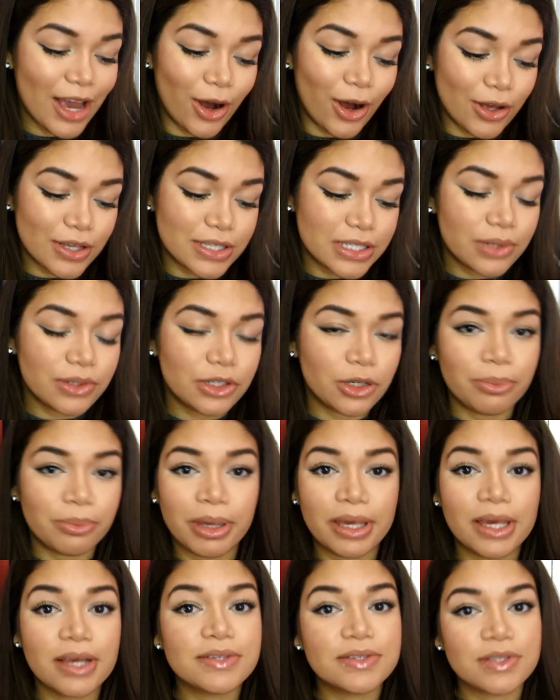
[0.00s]
Also, don't
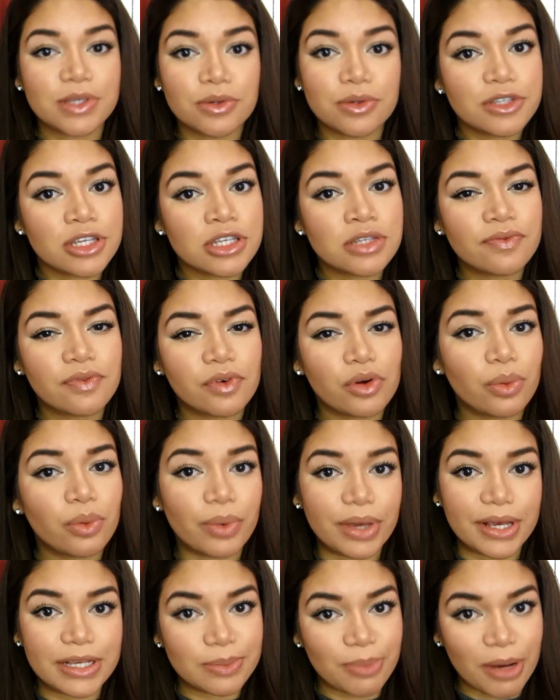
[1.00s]
make excuses for
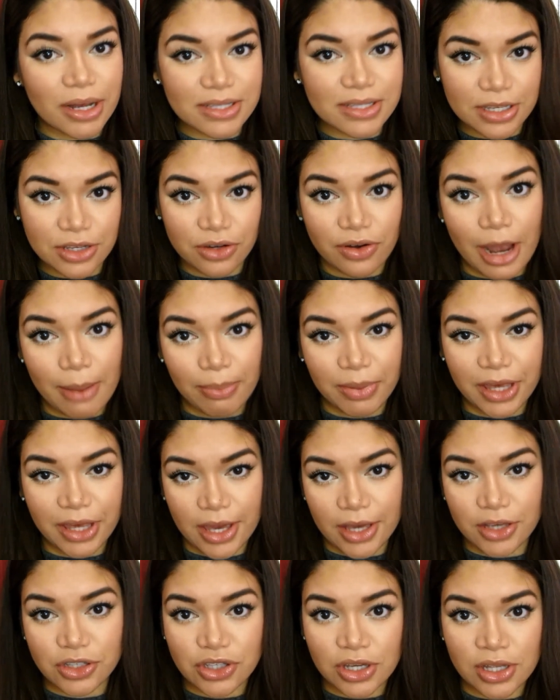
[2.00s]
weak spots in your
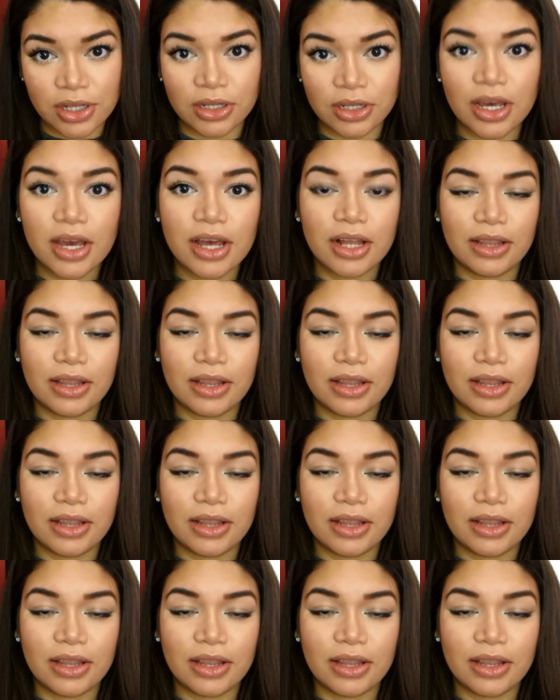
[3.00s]
application.